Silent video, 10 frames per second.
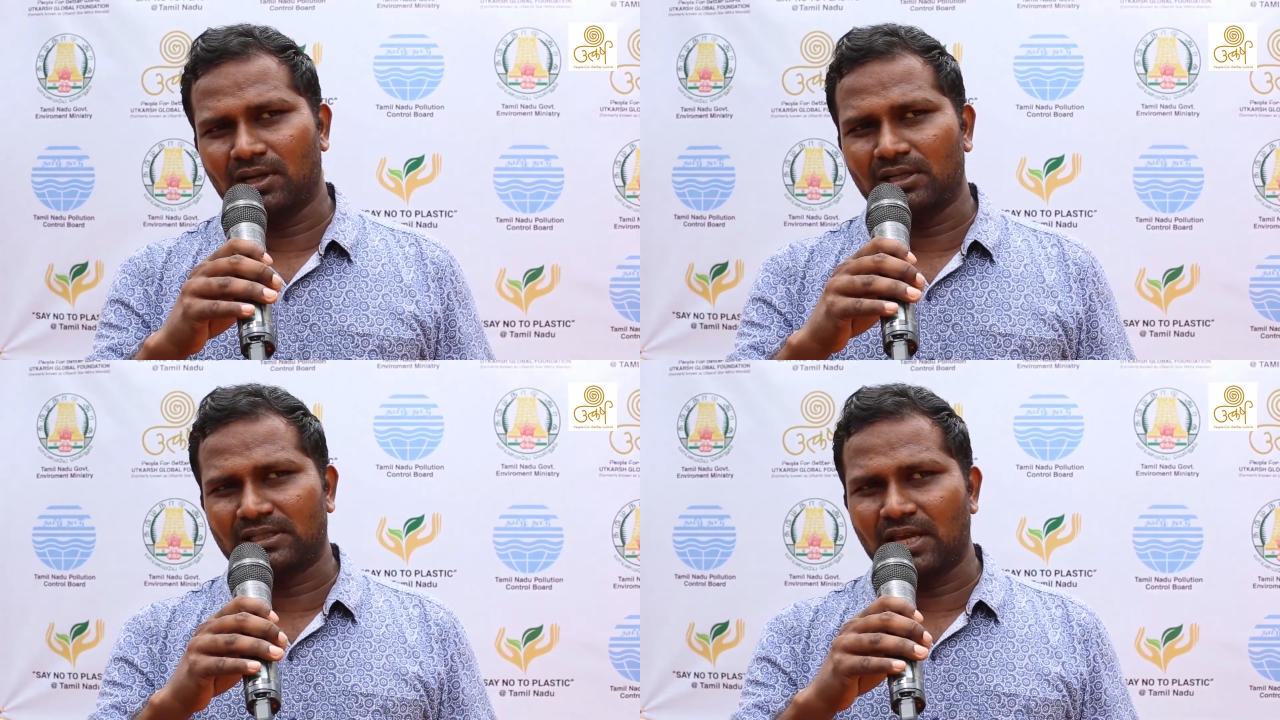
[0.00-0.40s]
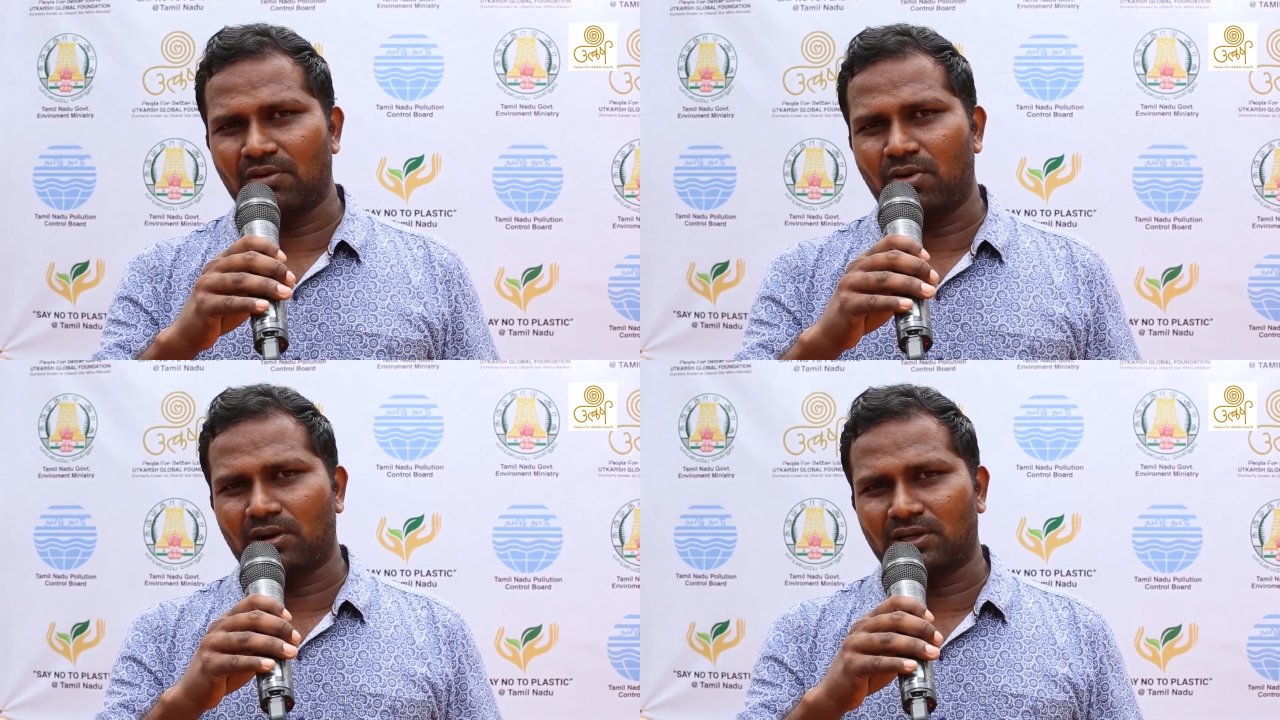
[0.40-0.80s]
and save
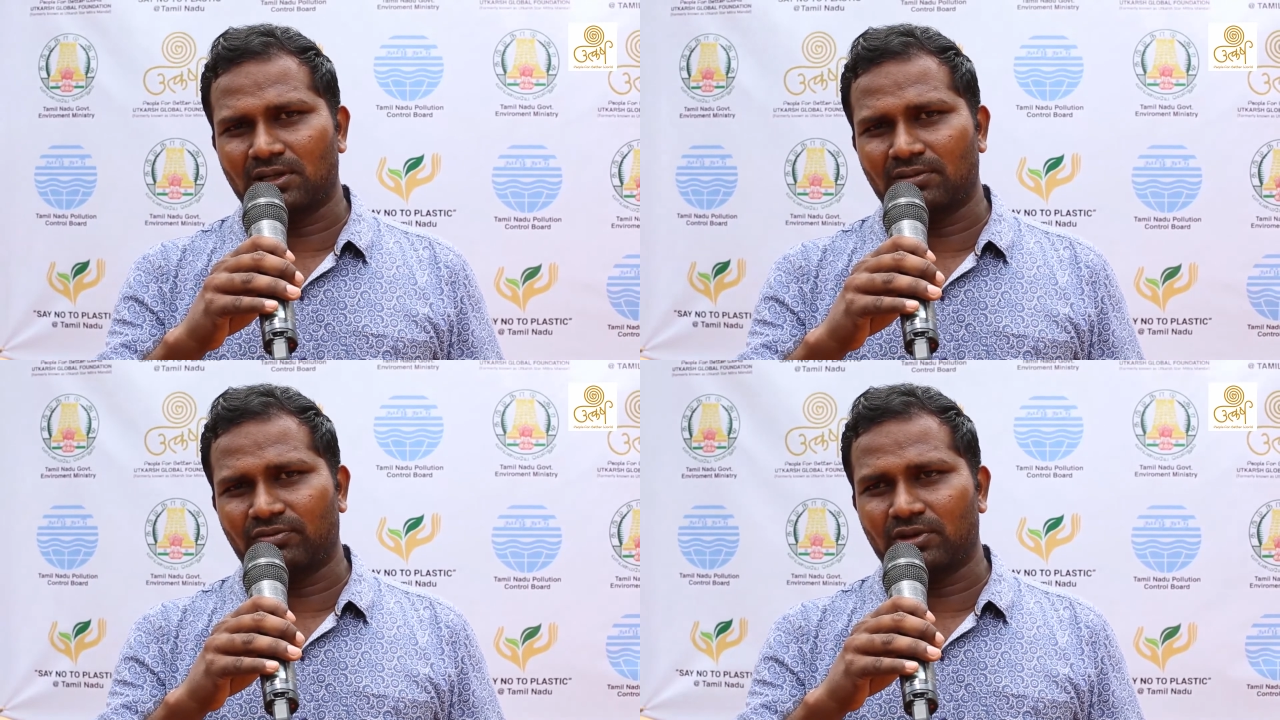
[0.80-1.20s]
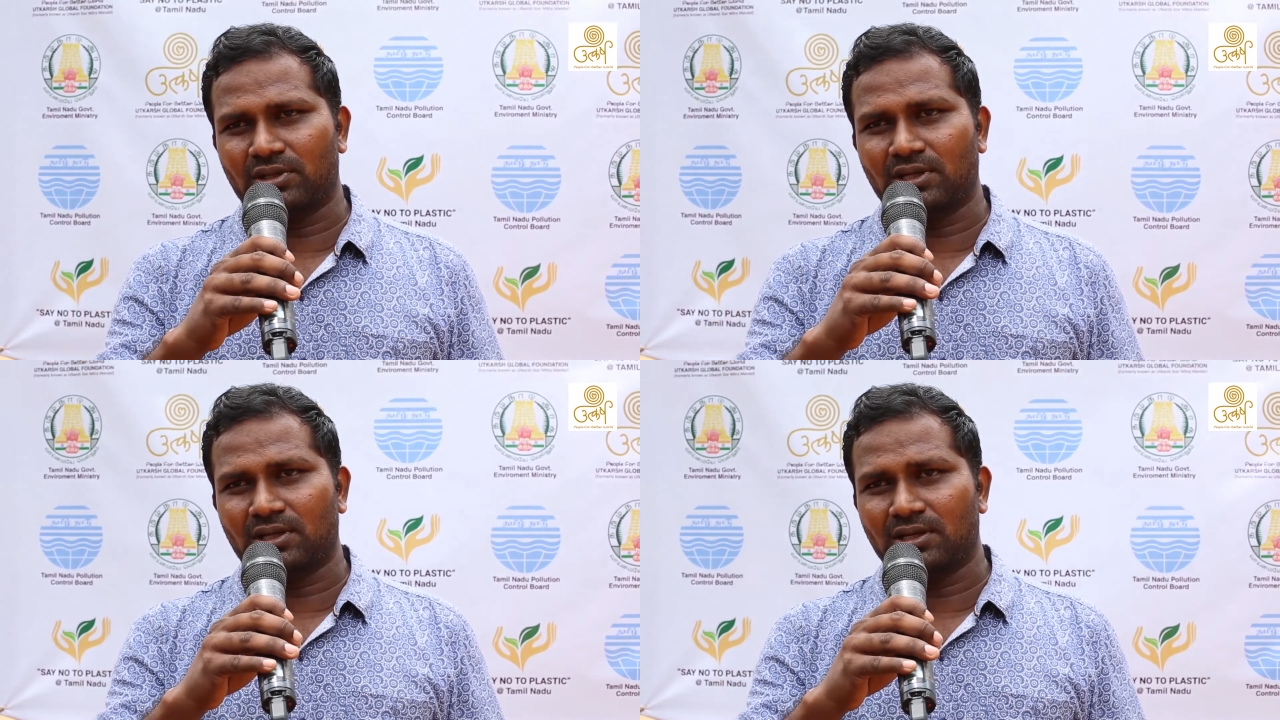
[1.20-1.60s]
water for
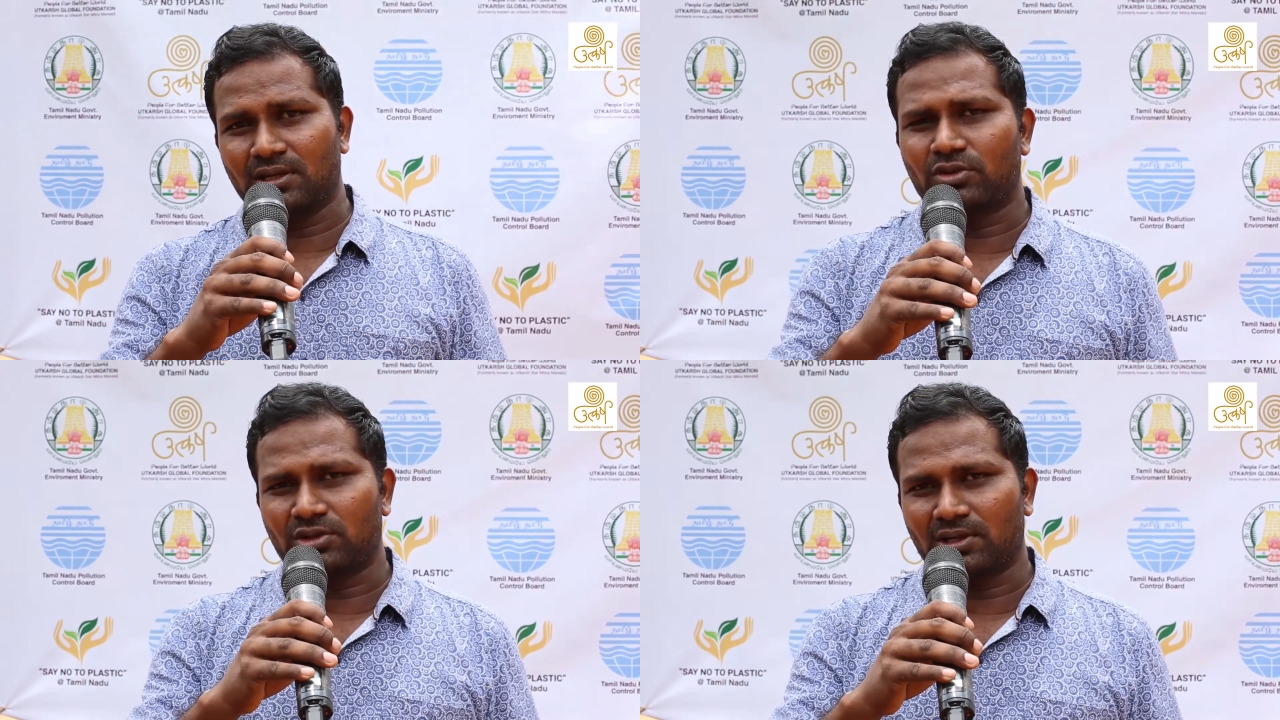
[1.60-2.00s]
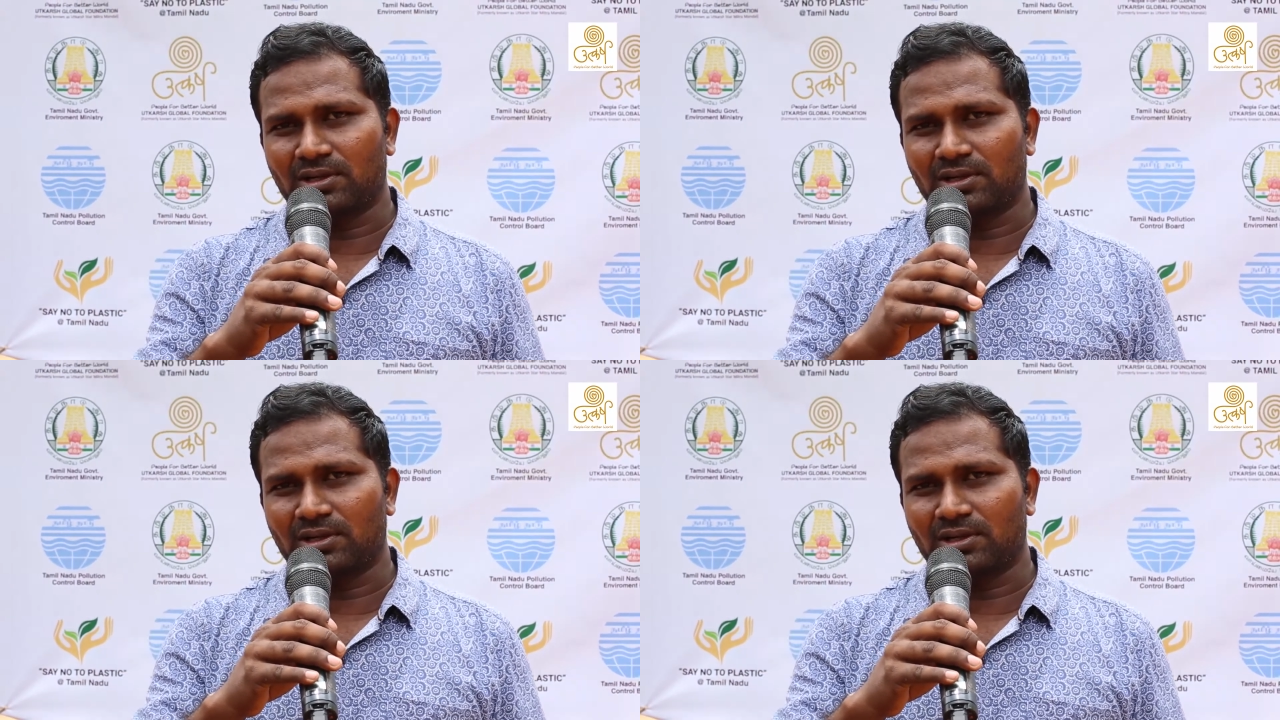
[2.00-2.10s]
the future.